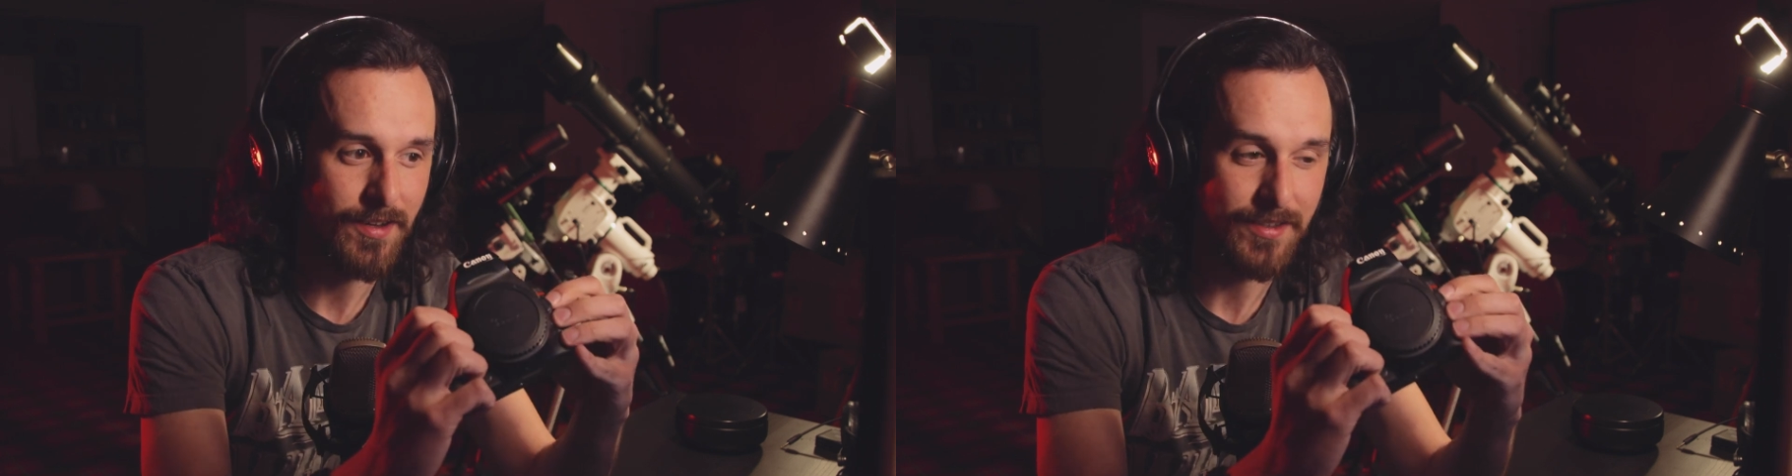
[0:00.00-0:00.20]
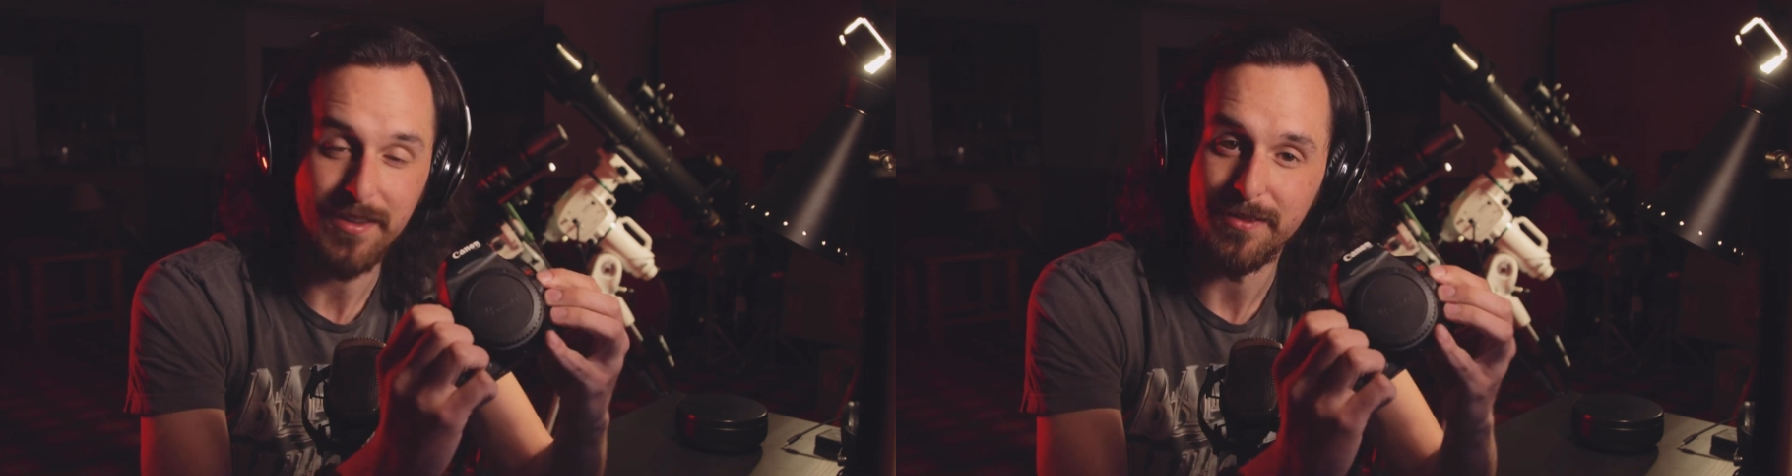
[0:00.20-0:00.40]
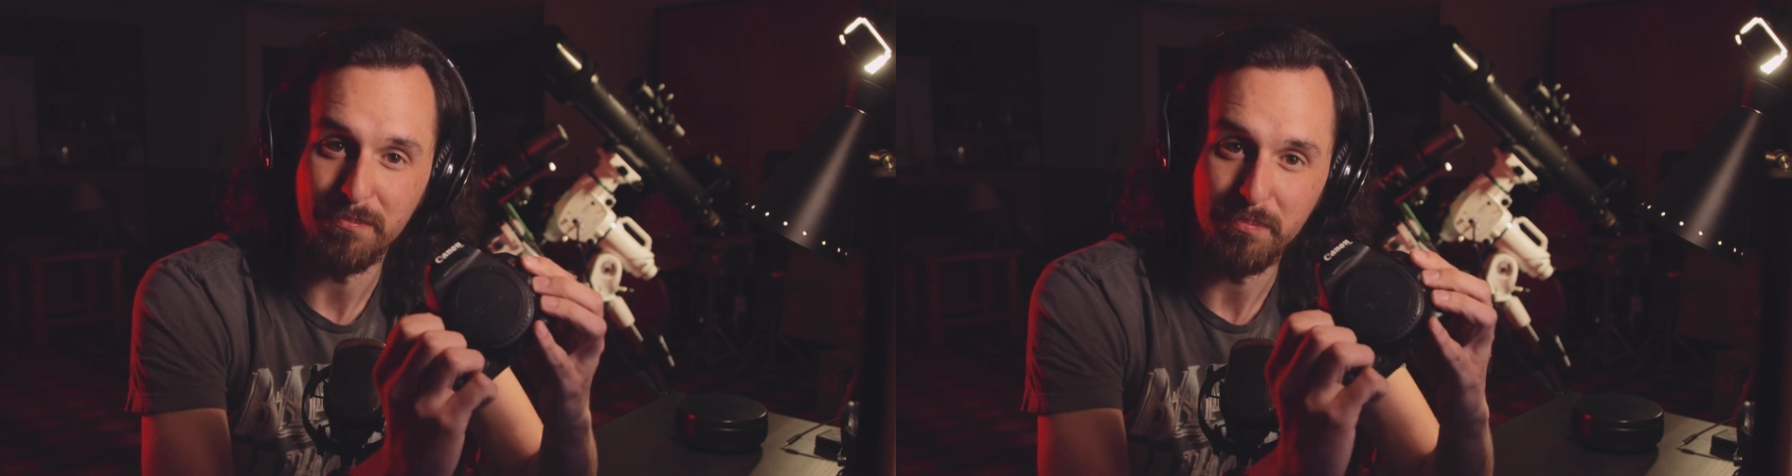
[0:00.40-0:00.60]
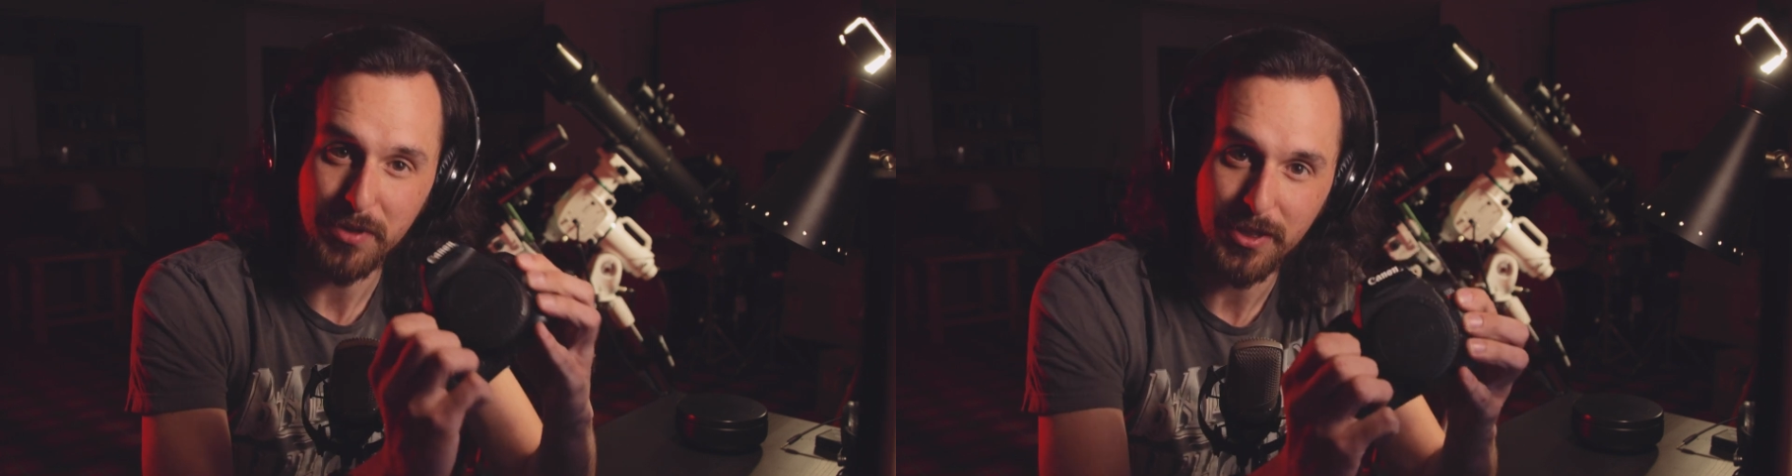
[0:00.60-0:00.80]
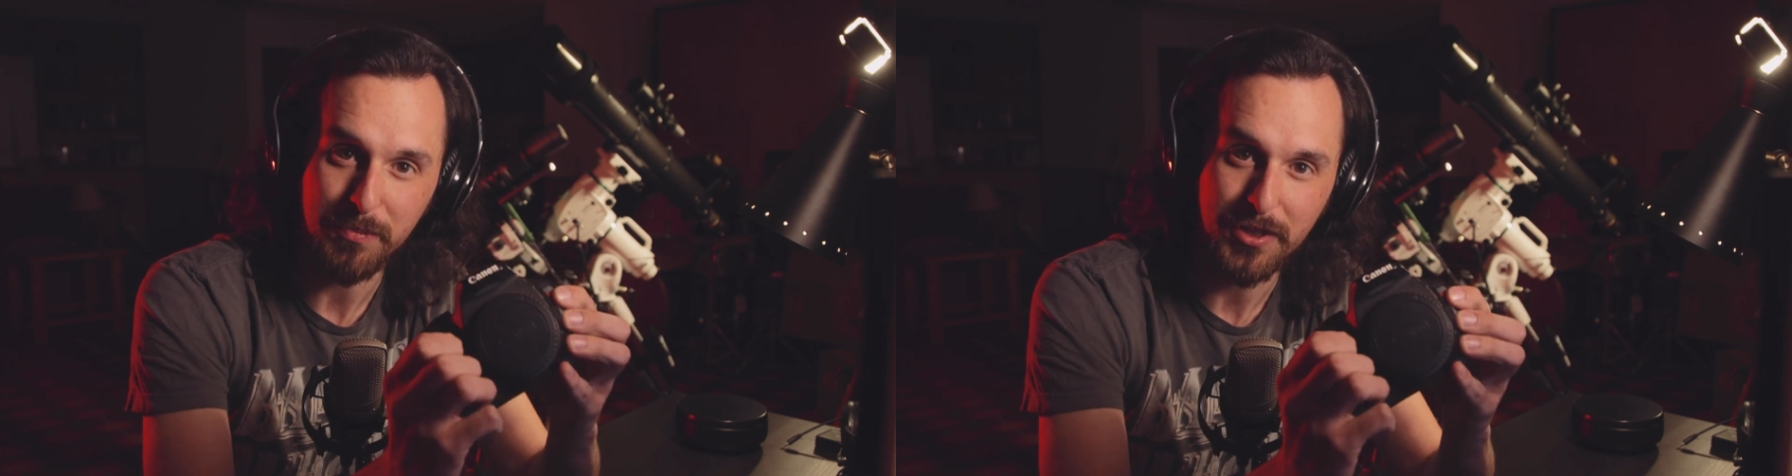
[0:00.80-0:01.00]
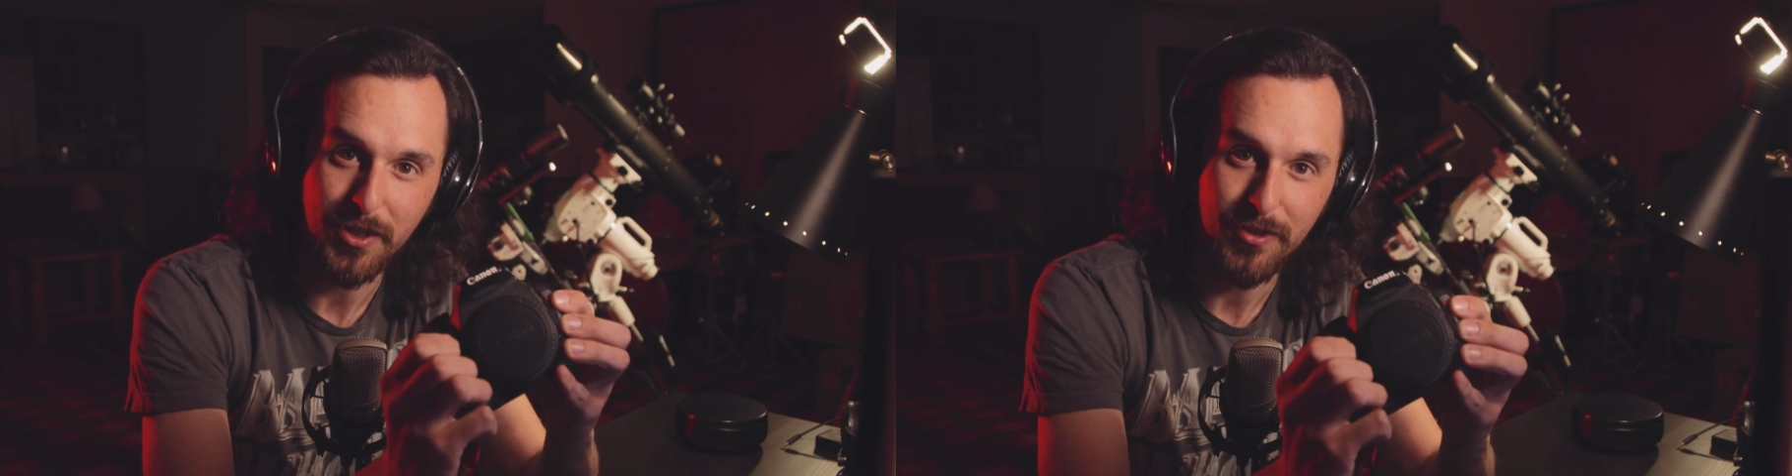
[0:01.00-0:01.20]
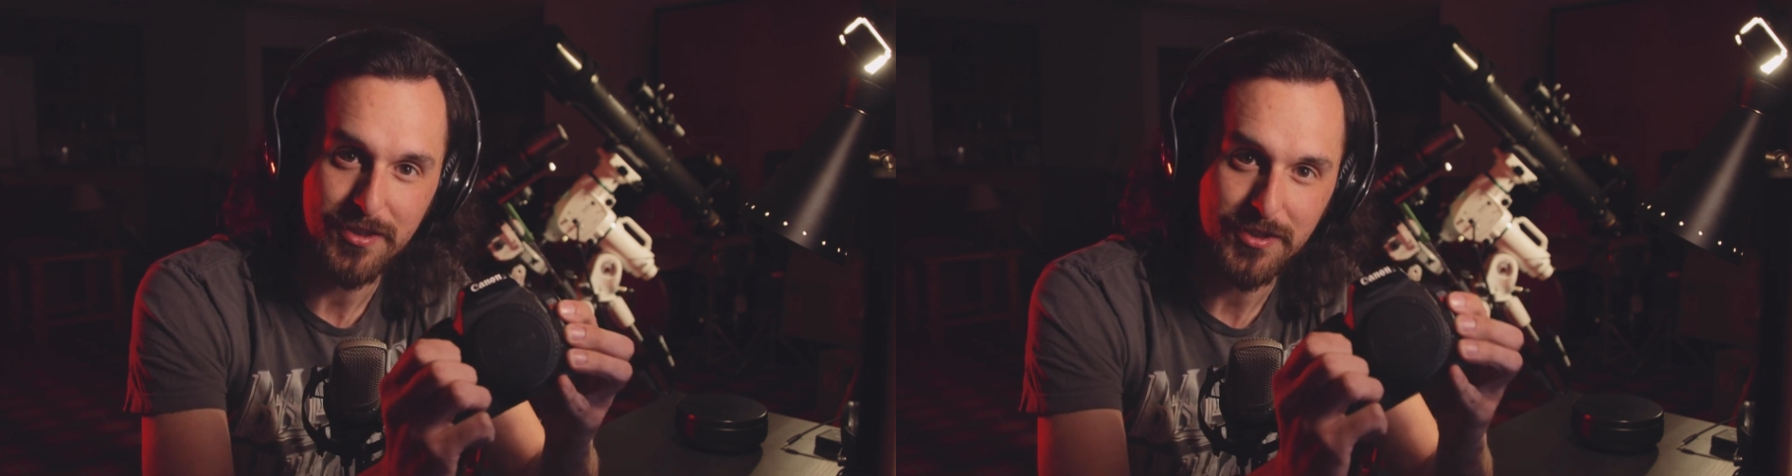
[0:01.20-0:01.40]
can build up the courage